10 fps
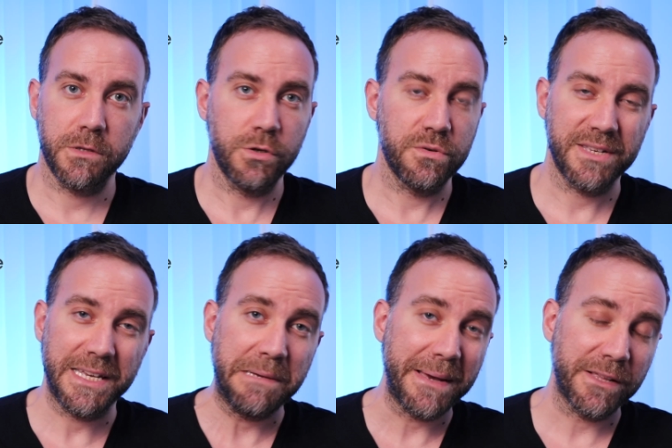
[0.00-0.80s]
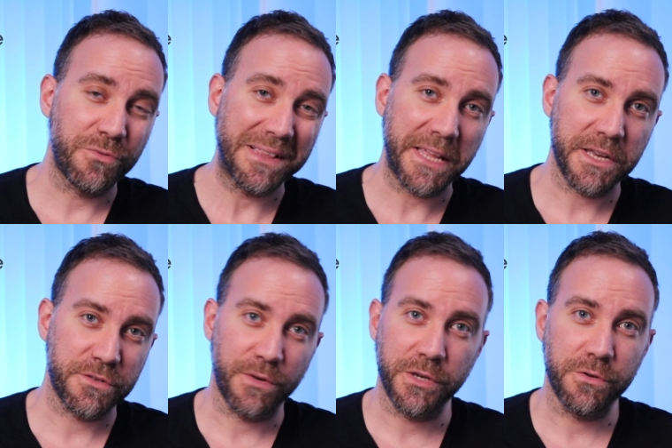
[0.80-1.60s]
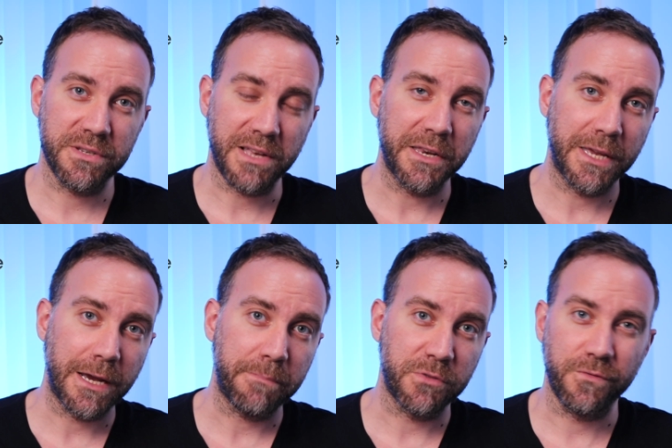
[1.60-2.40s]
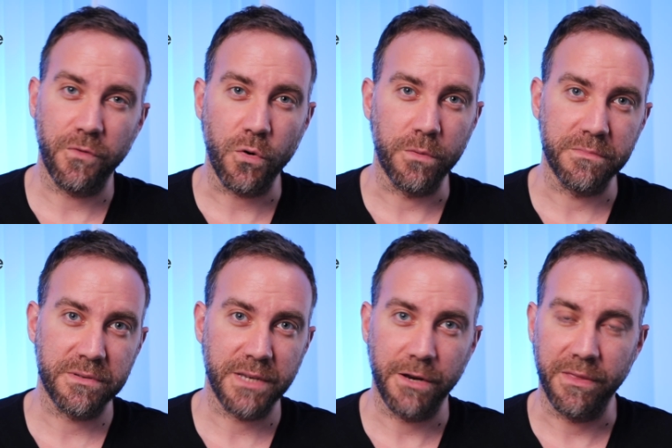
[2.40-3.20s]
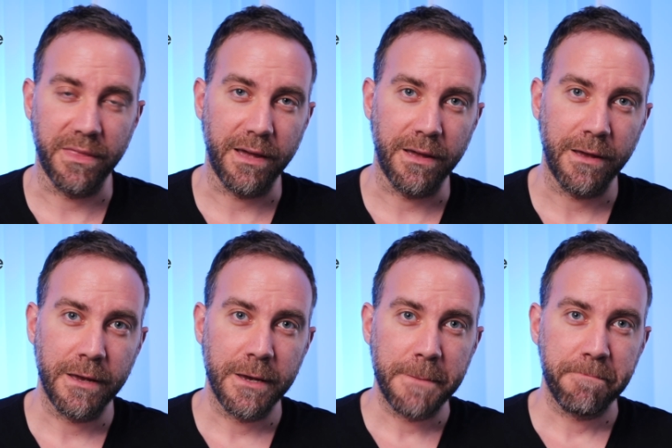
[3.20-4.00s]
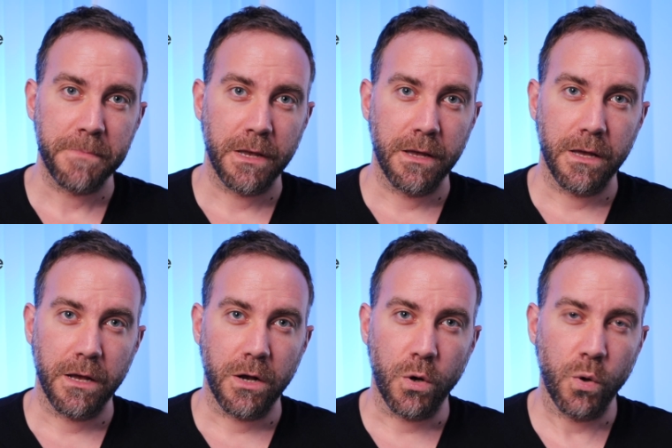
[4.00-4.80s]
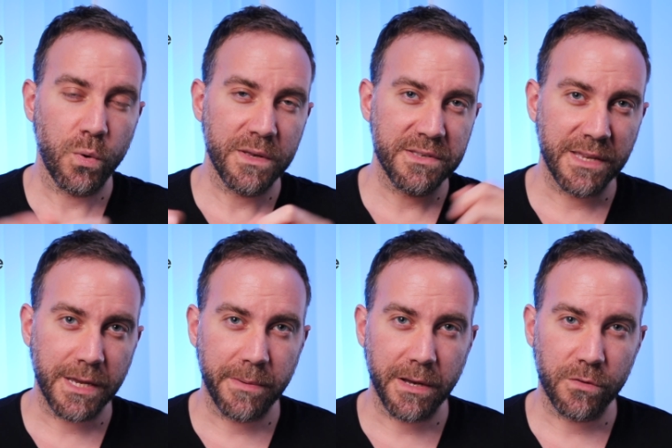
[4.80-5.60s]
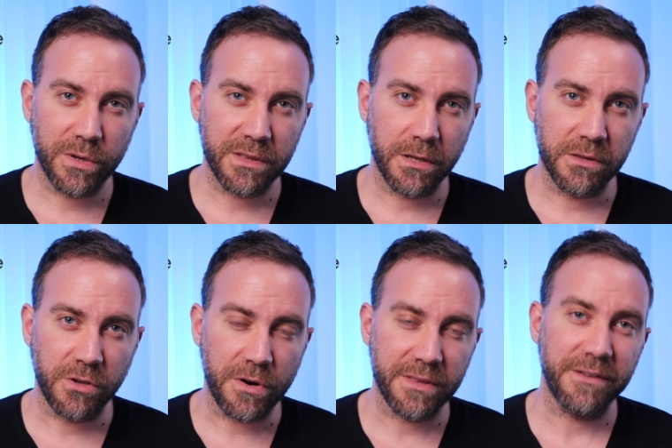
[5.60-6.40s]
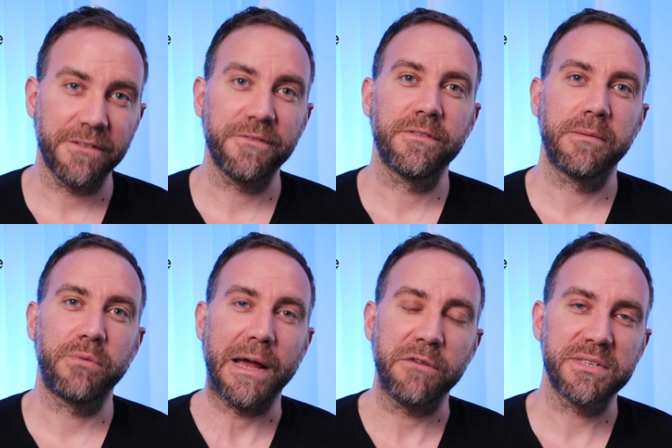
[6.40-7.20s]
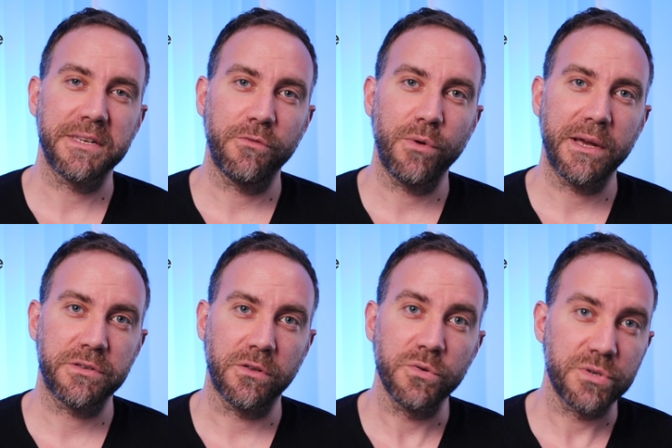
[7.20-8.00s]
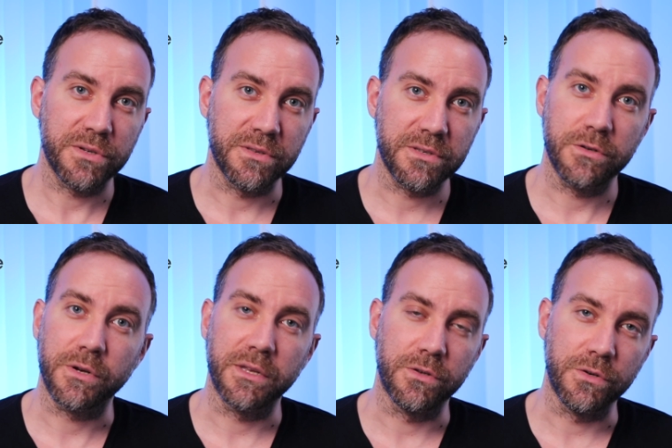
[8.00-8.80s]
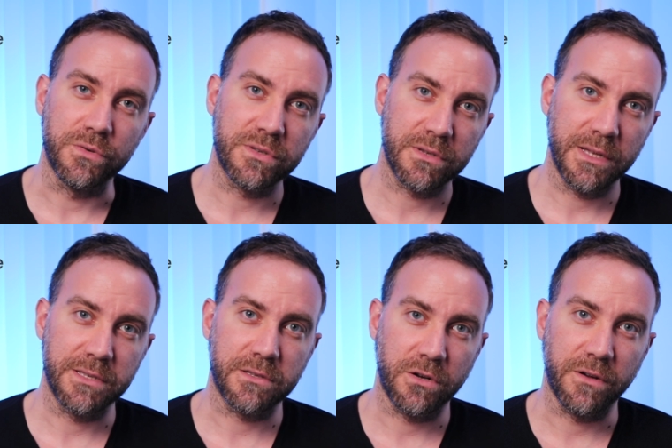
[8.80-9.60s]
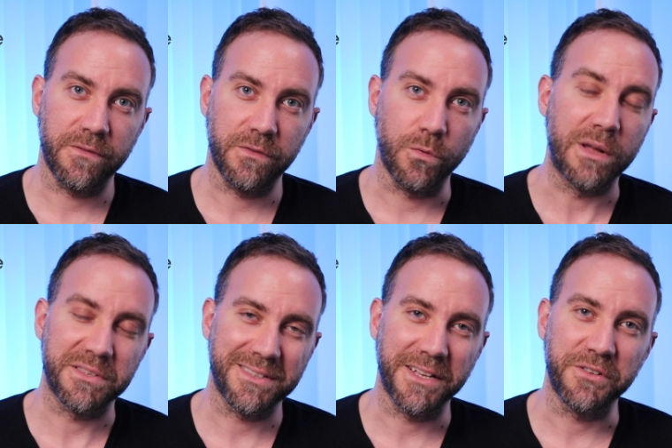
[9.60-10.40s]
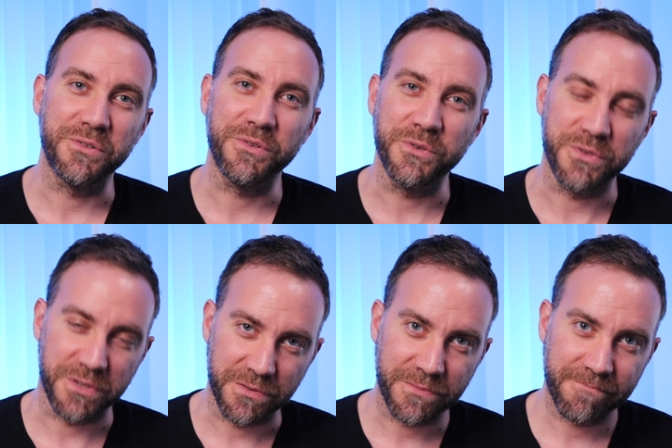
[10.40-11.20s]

Use email relays when you're signing up to forms here and there. Always think about what alternative privacy-aware solutions you can use instead of the ones that you're used to.